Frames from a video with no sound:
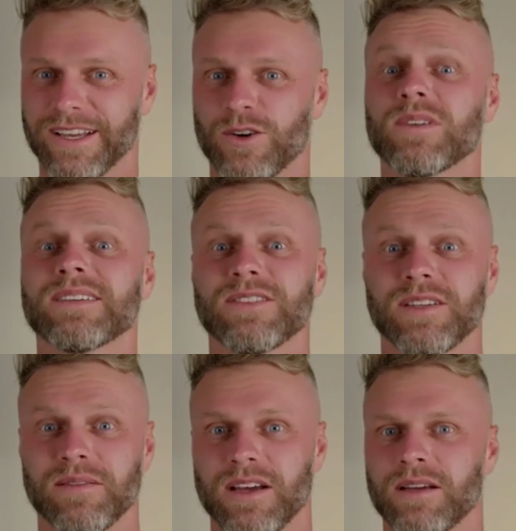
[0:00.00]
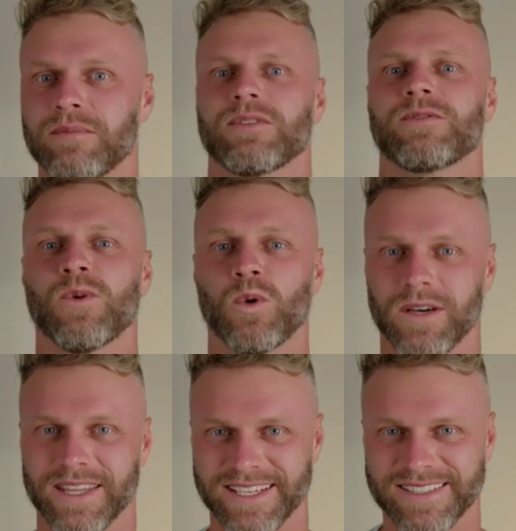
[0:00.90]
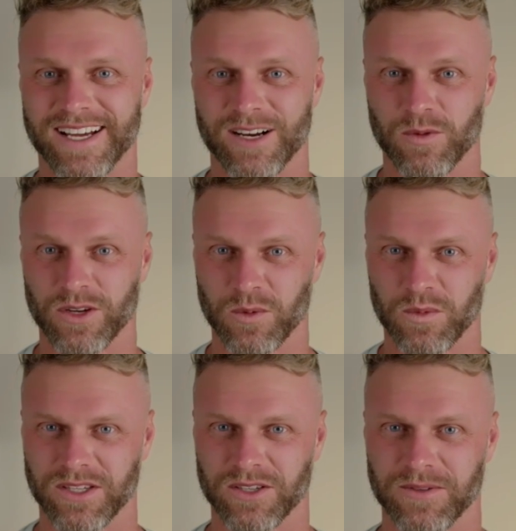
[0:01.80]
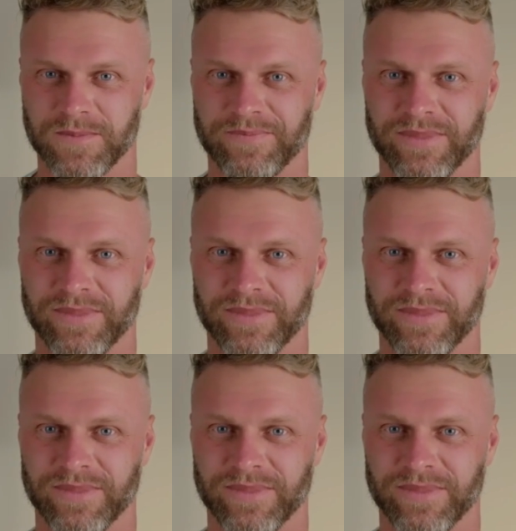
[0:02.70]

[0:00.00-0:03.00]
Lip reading: or even before they start working with you?